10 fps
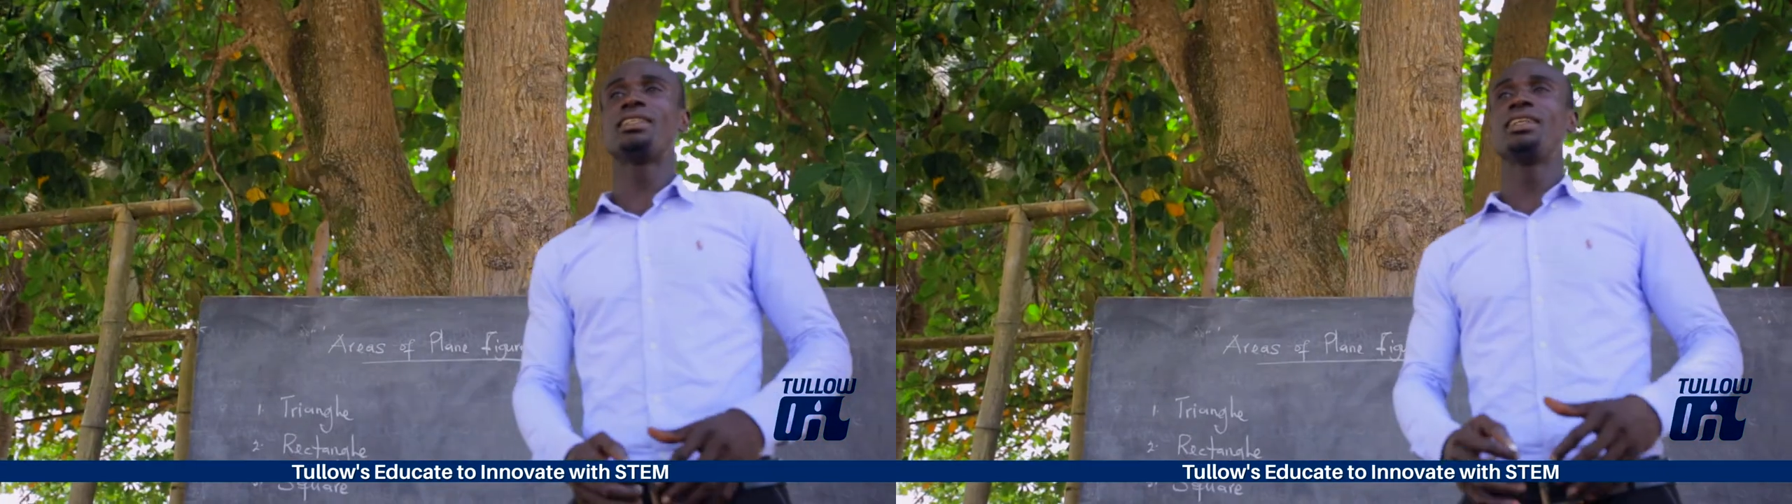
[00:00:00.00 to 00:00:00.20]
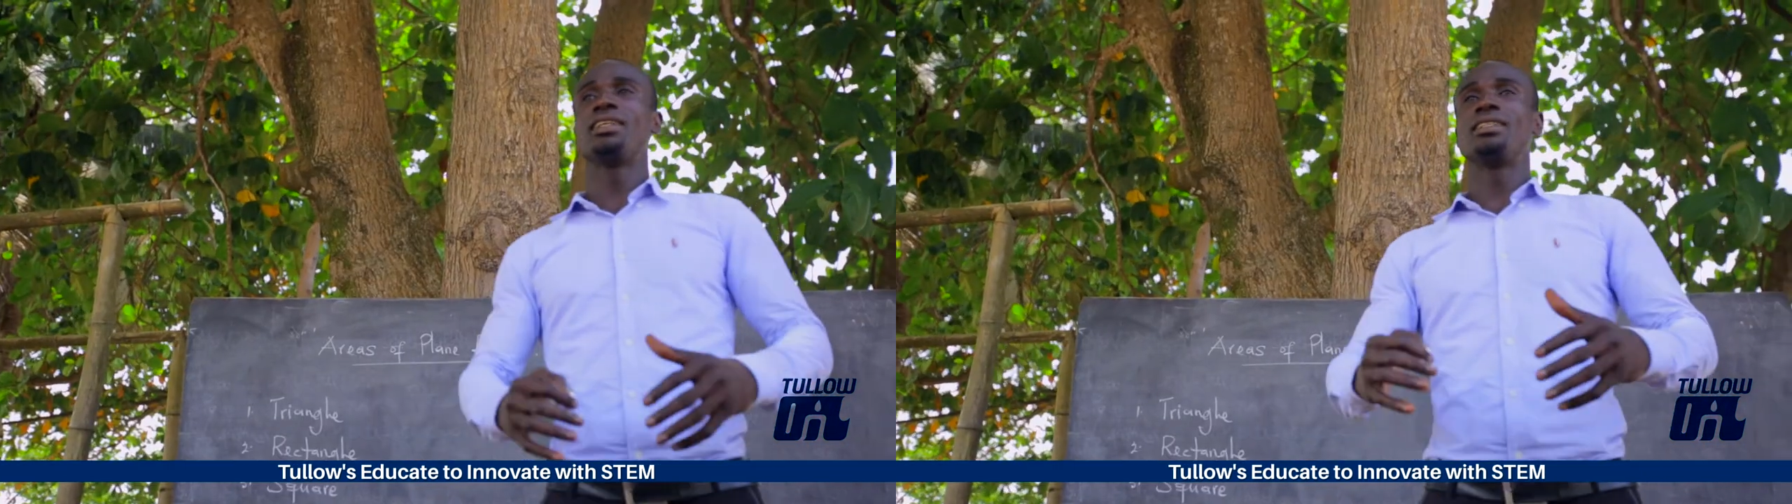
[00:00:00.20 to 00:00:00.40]

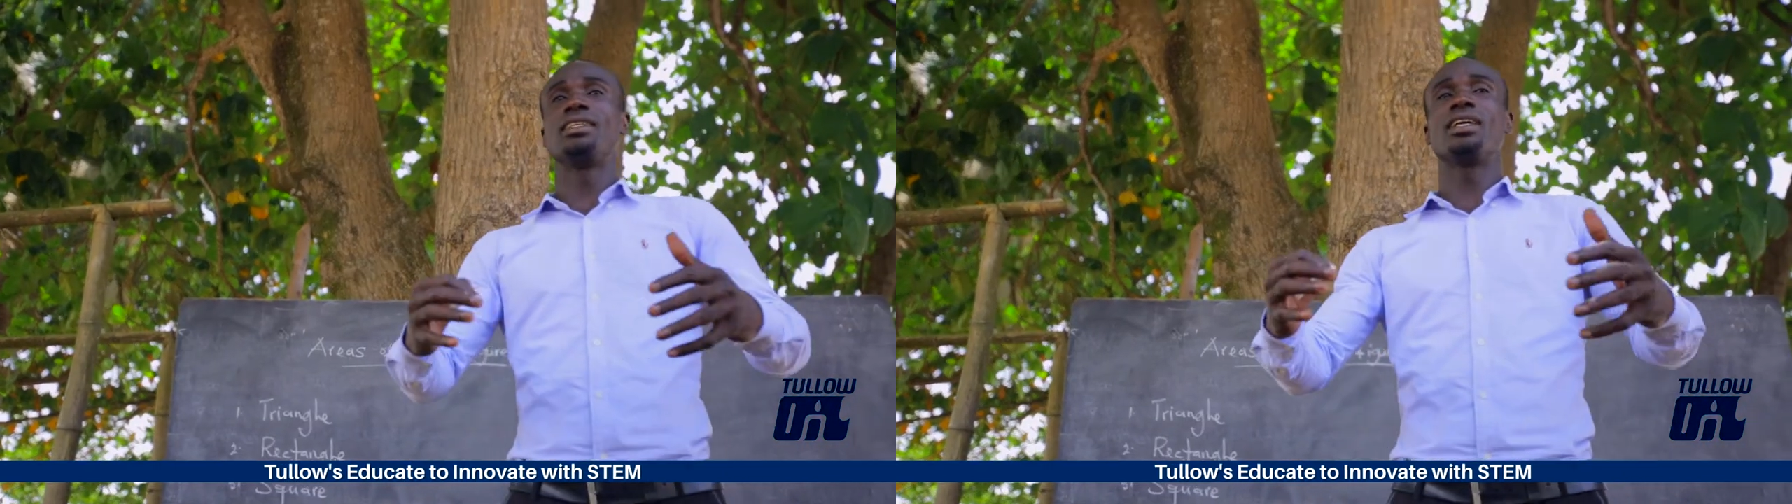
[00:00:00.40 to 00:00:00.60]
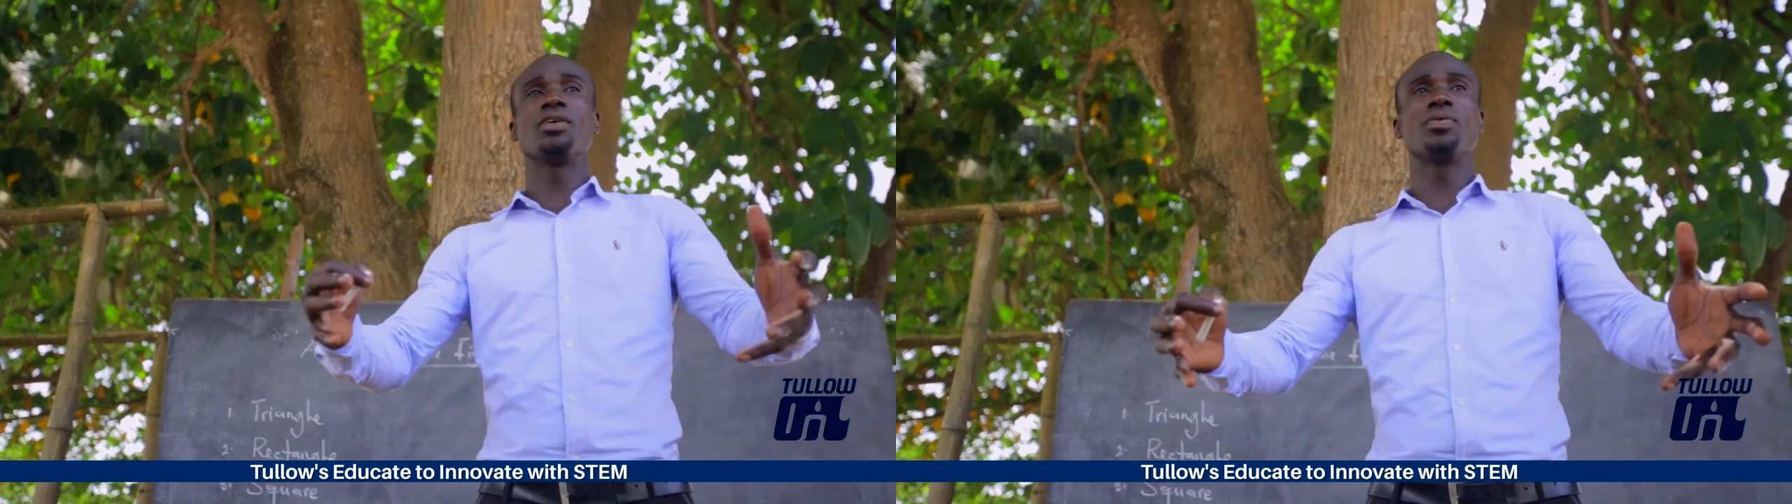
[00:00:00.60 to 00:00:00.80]
My
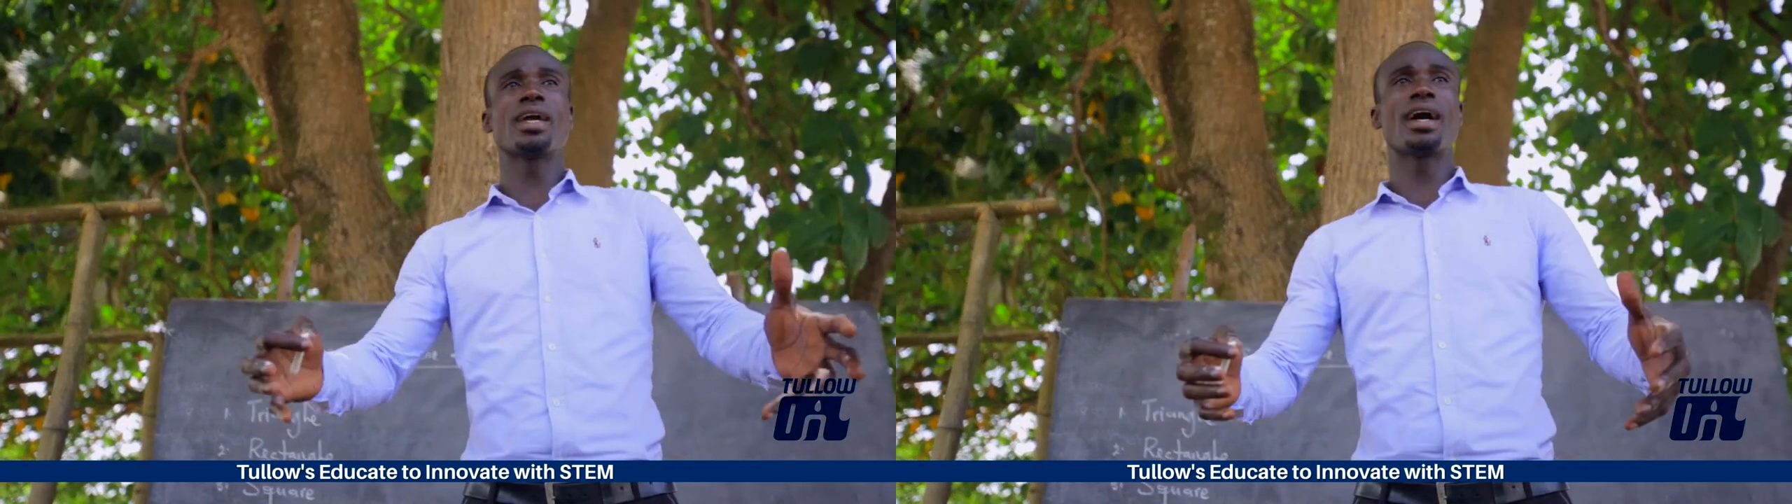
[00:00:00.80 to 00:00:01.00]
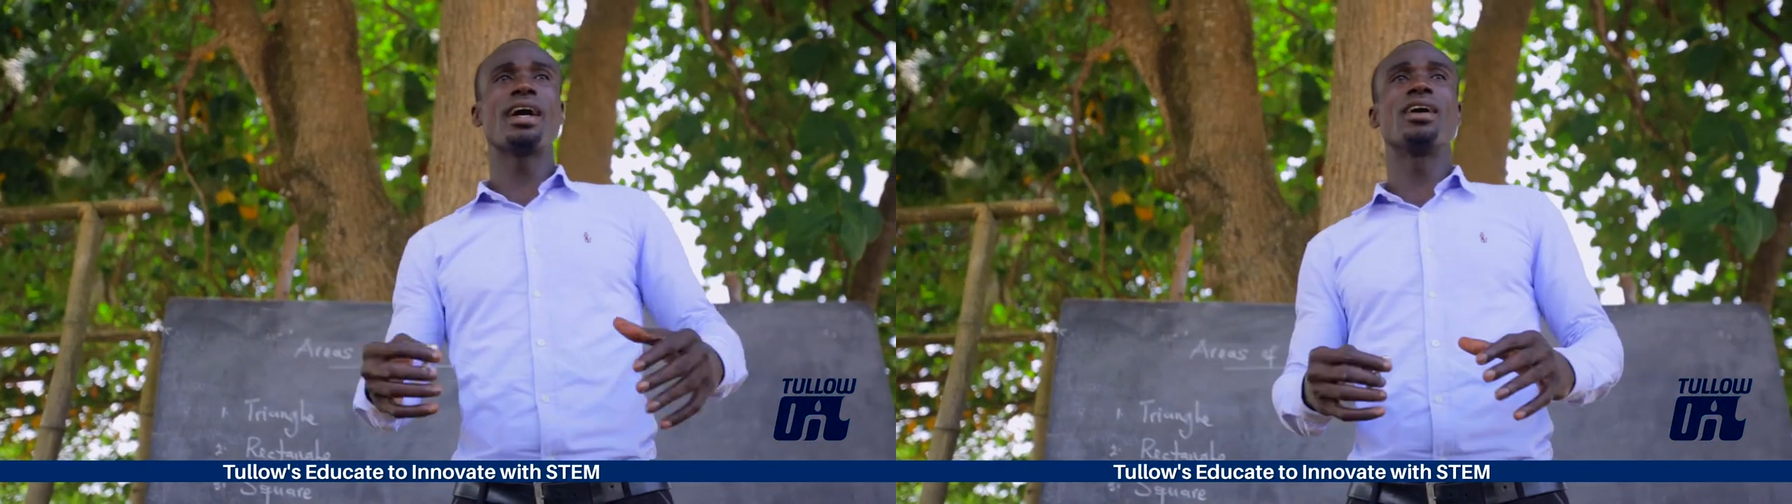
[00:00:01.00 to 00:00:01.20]
whole
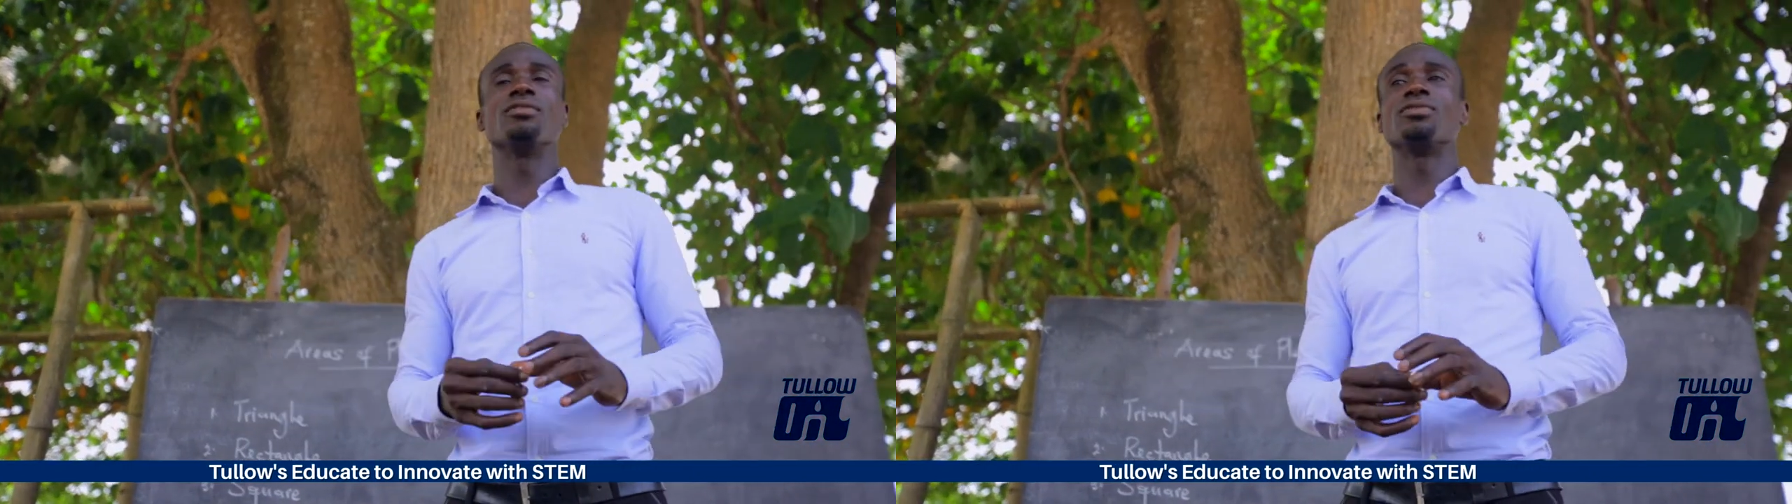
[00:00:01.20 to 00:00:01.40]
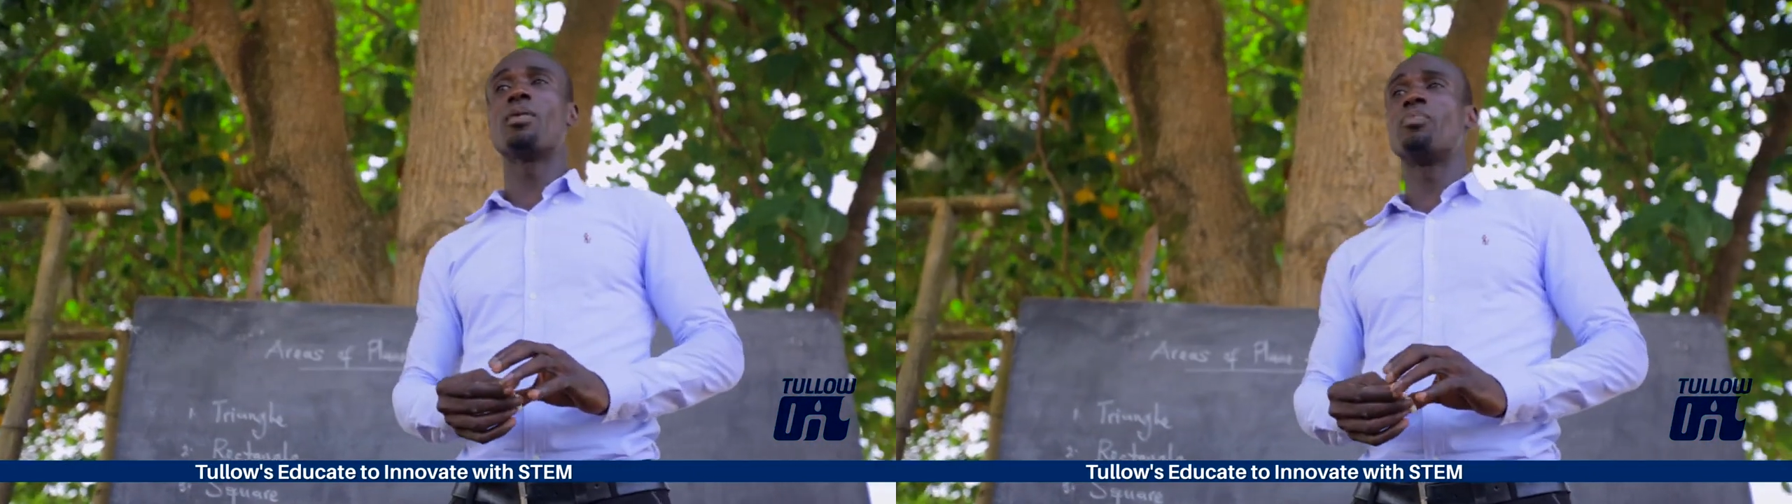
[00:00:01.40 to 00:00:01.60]
impression
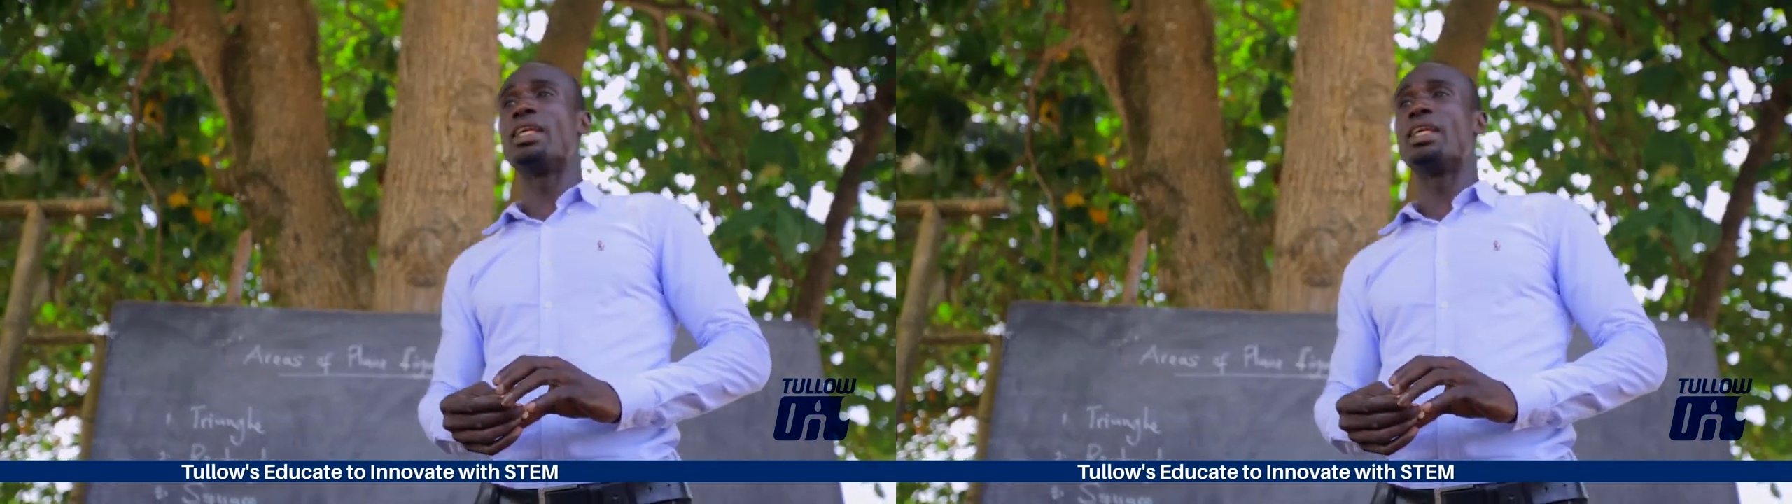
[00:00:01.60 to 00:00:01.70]
about the